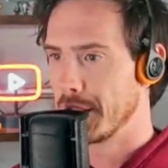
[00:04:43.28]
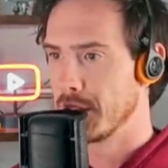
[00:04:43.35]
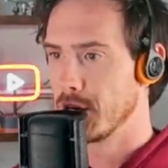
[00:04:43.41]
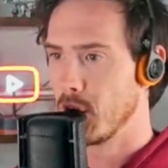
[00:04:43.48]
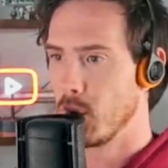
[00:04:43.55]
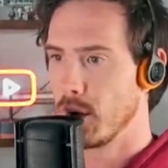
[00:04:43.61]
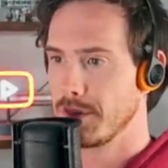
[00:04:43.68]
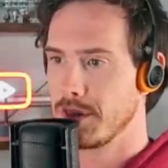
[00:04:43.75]
You
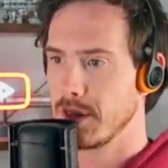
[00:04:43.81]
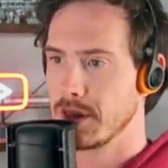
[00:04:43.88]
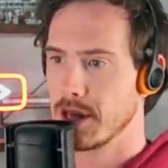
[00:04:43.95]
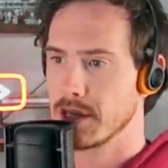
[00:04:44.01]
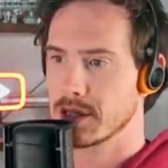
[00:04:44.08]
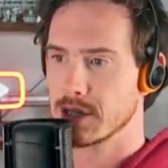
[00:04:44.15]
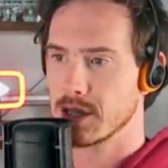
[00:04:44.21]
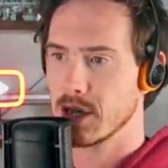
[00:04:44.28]
know, I think
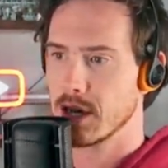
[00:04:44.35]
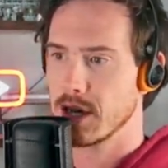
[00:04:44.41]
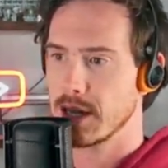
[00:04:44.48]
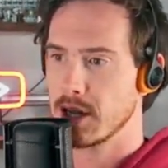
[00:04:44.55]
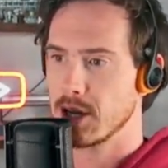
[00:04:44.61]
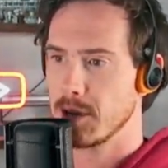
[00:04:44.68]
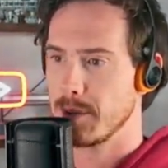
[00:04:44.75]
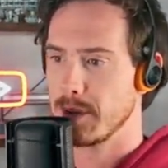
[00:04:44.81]
there's certainly
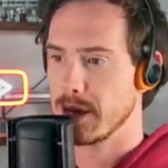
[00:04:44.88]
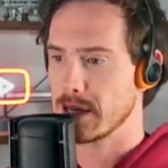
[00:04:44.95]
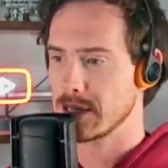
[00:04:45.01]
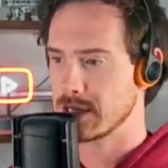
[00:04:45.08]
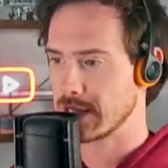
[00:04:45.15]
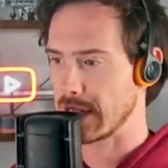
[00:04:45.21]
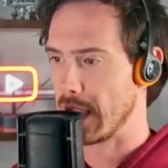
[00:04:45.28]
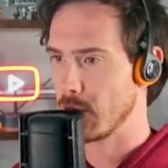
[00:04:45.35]
going to be a
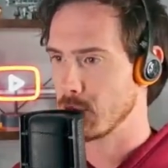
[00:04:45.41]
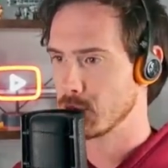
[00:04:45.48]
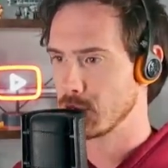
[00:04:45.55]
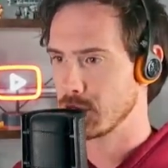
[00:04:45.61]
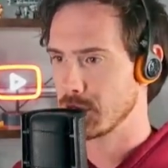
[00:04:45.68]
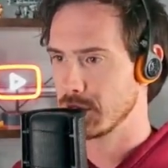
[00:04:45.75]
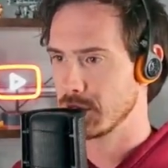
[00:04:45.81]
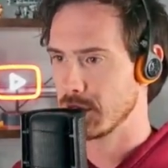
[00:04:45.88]

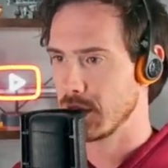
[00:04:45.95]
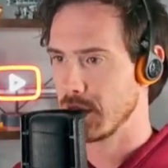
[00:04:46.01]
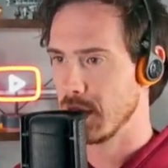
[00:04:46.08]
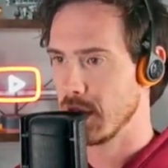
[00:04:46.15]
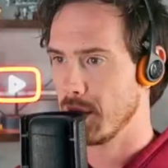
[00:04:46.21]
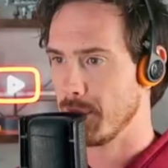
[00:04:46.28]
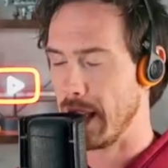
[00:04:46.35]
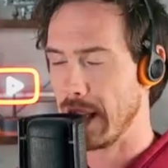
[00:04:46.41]
nostalgia
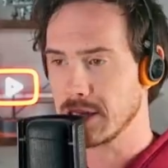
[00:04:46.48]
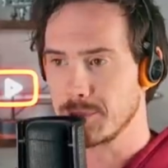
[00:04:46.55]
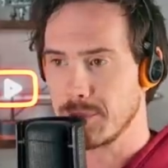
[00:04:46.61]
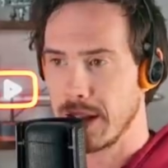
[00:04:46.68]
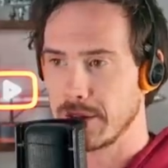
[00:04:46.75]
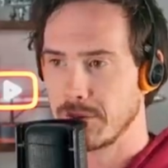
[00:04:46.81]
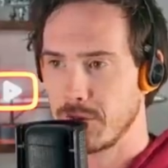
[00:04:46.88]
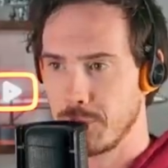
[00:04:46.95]

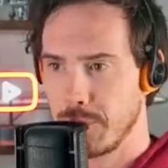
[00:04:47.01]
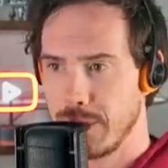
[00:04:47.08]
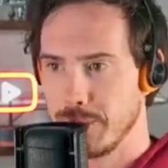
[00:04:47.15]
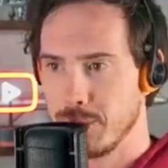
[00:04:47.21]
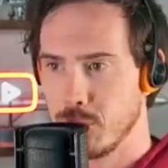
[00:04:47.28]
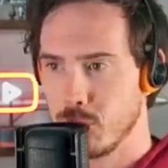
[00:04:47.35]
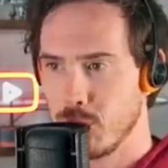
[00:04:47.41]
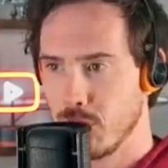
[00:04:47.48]
aspect for
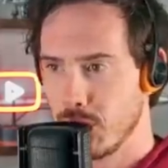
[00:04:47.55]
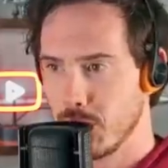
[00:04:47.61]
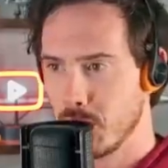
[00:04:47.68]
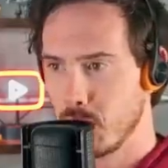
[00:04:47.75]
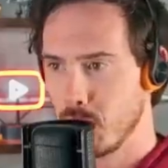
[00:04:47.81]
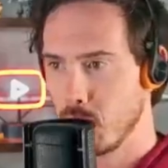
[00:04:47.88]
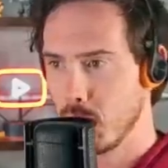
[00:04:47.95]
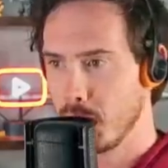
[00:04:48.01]
people that
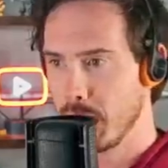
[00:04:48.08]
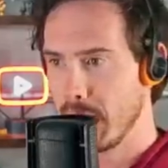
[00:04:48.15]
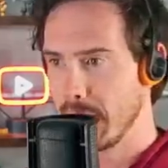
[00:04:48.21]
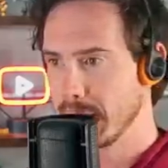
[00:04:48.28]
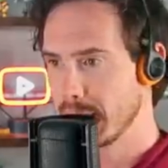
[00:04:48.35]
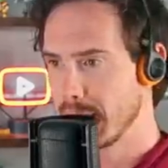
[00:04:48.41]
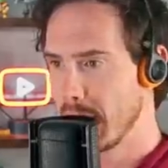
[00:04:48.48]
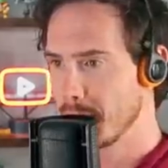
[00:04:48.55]
were
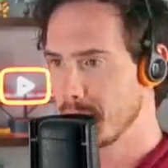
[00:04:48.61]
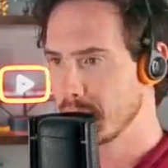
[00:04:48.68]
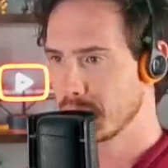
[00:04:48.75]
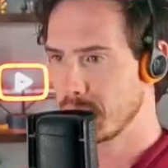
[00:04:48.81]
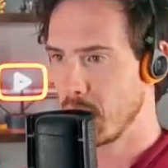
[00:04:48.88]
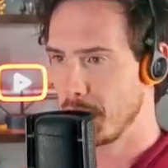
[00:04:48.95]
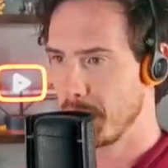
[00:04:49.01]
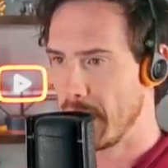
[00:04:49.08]
playing the game this
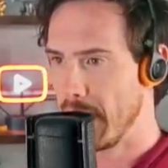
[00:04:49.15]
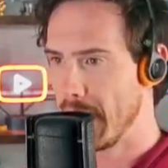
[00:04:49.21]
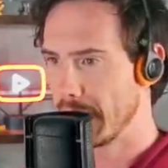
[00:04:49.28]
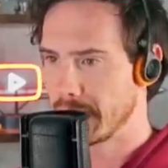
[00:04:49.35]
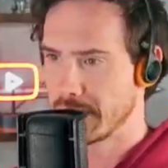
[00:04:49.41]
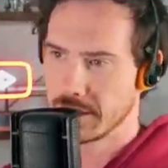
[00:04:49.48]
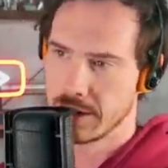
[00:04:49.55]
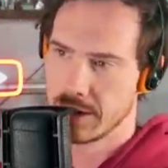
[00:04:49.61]
far back.
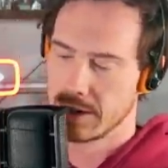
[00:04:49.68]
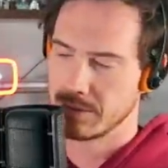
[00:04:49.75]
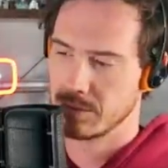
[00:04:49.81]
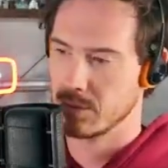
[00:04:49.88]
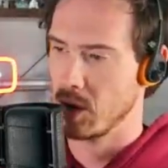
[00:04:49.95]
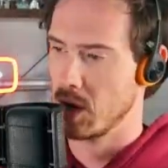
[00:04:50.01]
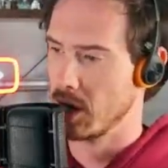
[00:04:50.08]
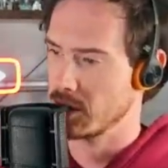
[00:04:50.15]

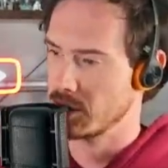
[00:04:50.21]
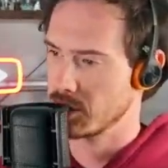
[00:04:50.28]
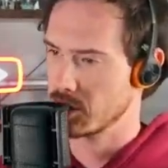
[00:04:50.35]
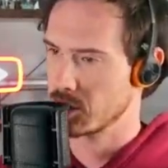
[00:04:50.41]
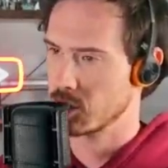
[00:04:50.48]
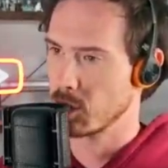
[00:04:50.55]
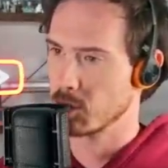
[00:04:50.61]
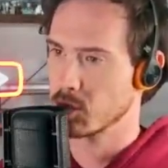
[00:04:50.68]
I should
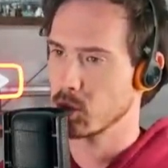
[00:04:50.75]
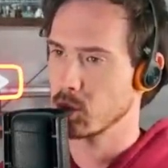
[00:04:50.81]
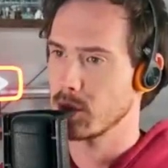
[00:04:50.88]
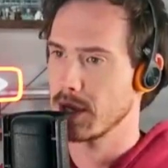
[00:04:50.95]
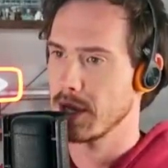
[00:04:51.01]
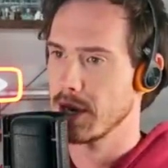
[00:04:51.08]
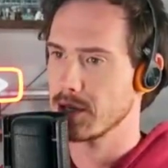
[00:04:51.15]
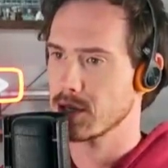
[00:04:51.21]
stop
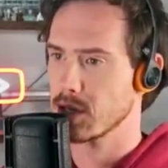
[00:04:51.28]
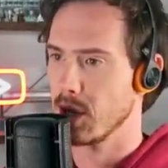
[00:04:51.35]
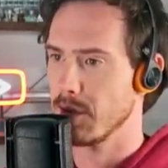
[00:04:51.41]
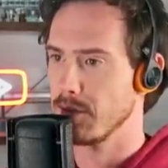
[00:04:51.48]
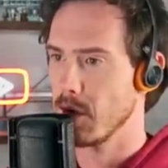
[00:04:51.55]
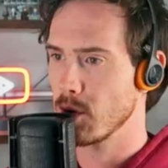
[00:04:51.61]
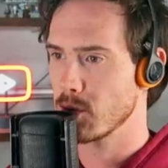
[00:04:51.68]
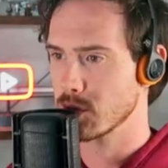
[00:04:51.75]
talking and start
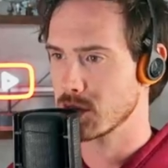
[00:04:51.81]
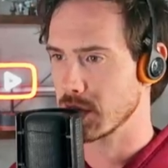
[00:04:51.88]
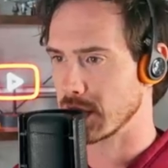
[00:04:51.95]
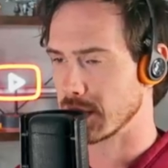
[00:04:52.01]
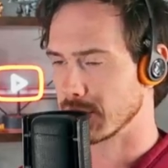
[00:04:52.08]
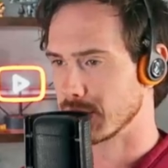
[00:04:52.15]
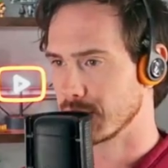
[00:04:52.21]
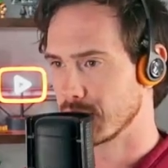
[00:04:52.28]
focusing.